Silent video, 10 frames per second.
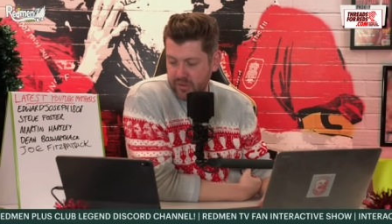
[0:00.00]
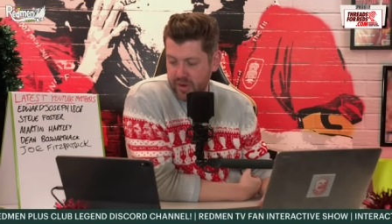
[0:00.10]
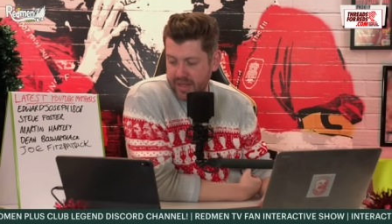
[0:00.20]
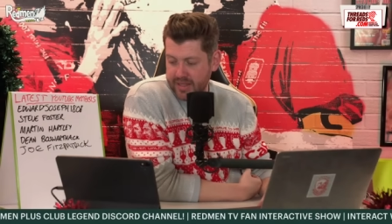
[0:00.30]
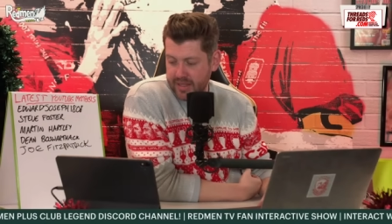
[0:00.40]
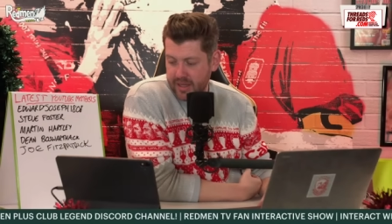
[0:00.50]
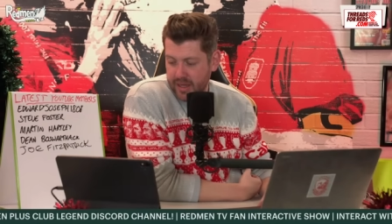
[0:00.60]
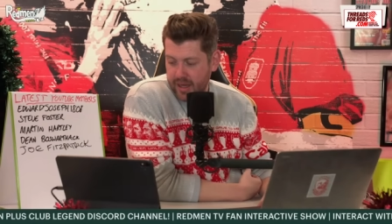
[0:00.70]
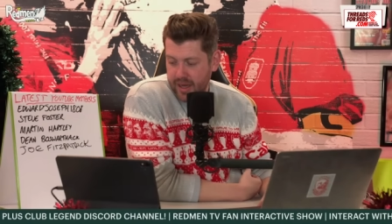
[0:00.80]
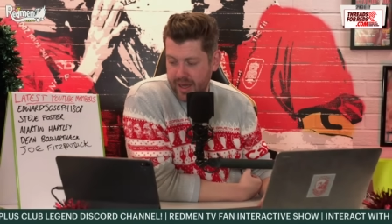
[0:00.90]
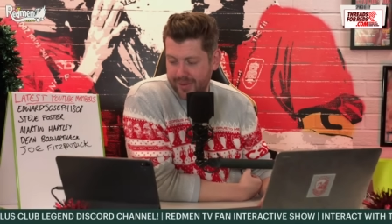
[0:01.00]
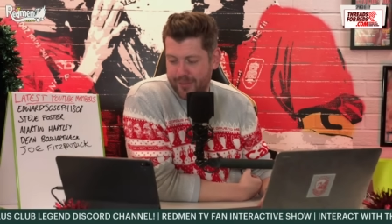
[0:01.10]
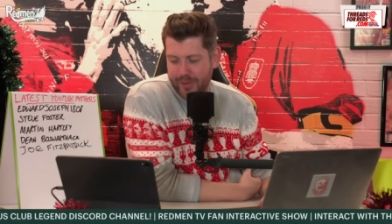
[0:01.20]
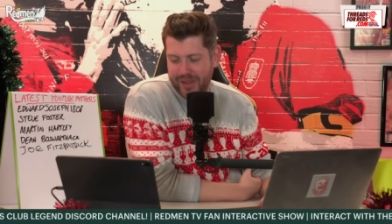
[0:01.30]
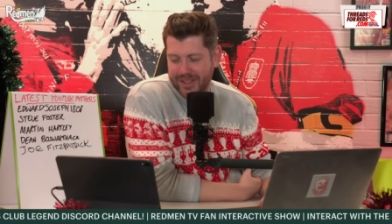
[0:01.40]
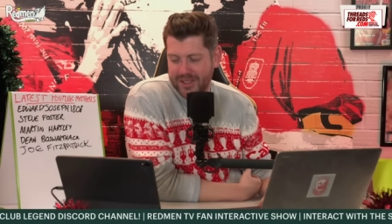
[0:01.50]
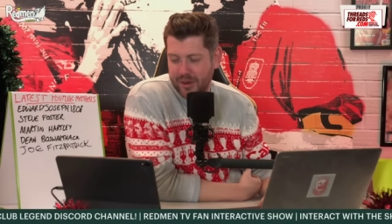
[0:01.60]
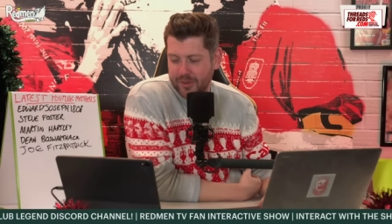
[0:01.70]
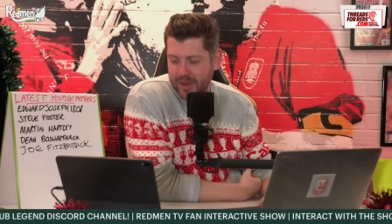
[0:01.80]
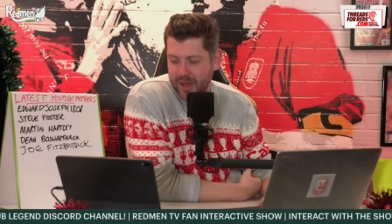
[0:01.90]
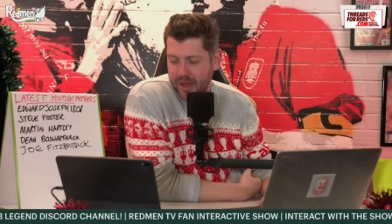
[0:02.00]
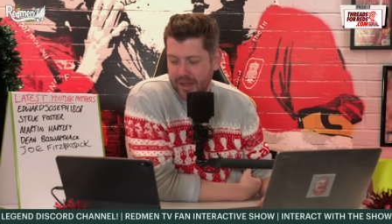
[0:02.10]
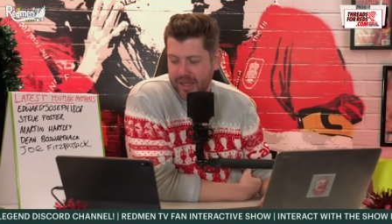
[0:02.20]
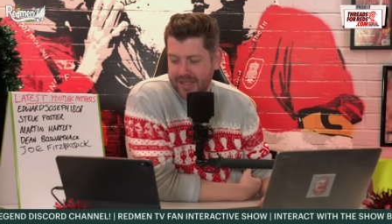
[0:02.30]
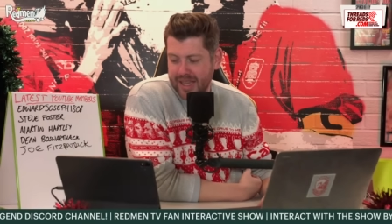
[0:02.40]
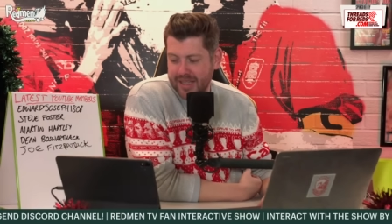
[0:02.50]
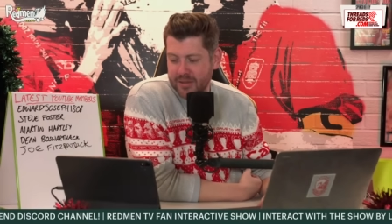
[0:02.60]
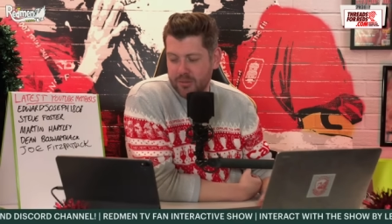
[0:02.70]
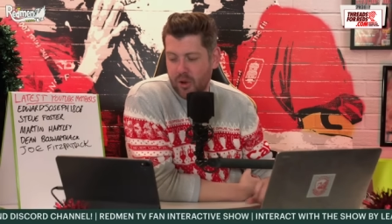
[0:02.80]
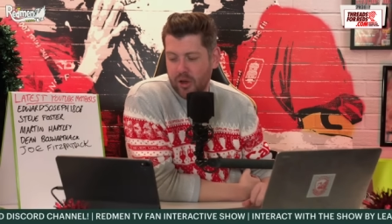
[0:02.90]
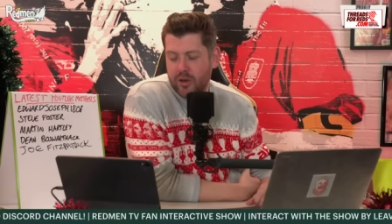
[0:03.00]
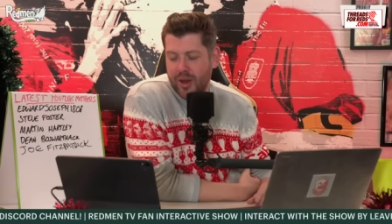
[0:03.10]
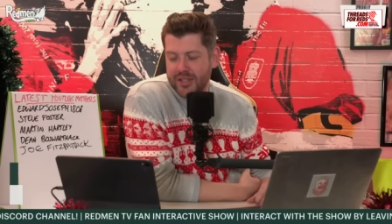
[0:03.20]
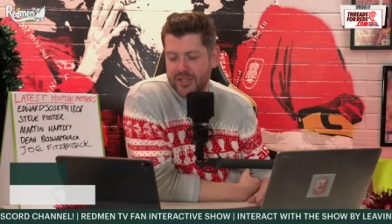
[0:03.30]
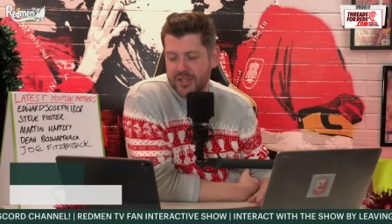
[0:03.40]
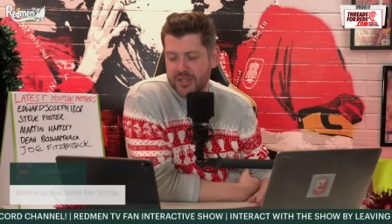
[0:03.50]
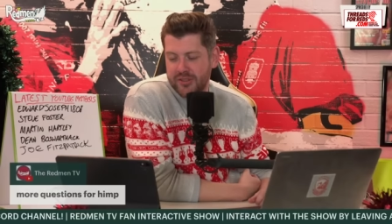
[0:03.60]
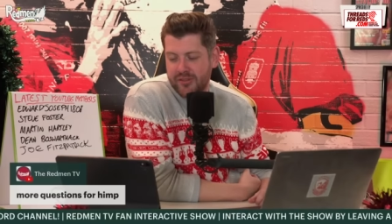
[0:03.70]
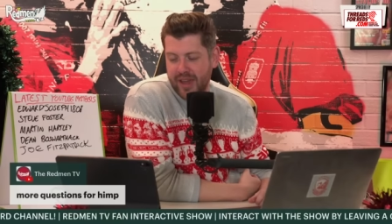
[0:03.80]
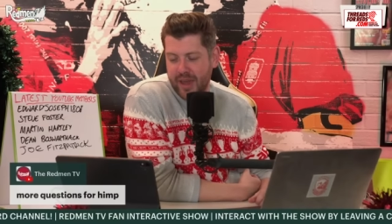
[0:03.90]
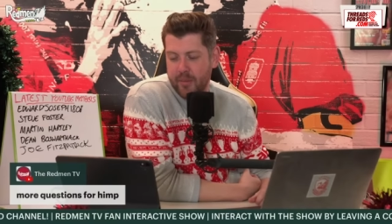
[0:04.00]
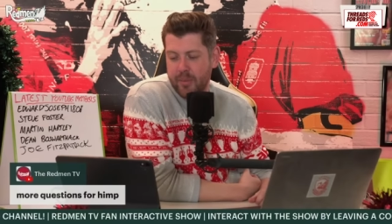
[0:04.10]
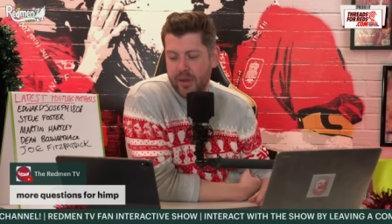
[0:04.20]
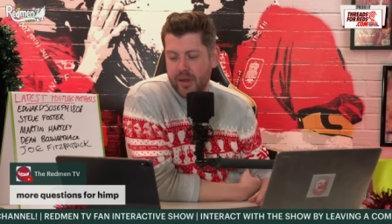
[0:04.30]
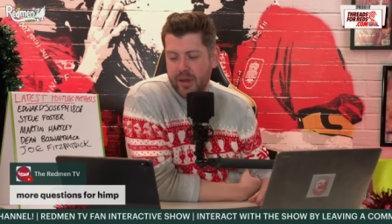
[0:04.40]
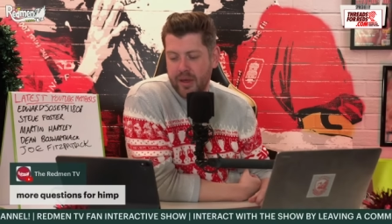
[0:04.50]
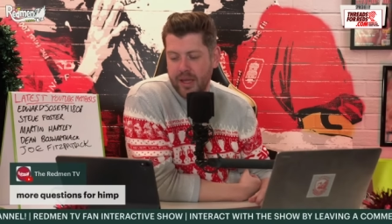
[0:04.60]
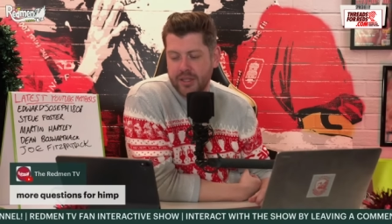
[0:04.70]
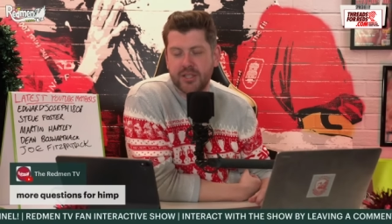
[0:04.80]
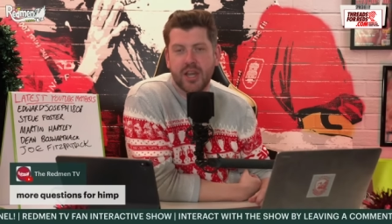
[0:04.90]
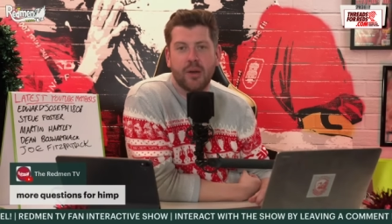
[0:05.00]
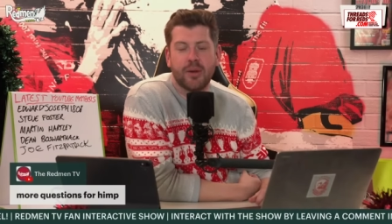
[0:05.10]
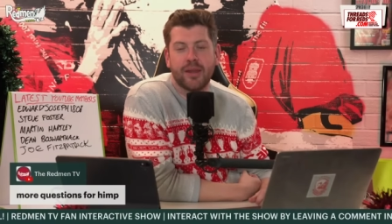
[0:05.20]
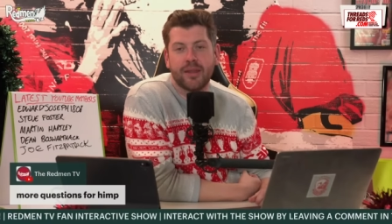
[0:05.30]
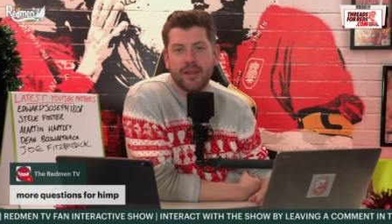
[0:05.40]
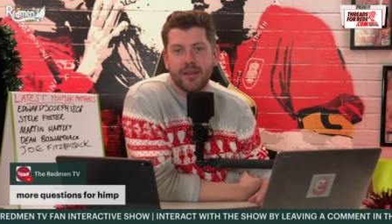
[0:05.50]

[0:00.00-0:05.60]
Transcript: Right, brilliant, Joe. Let's get some more questions for Himp in, shall we?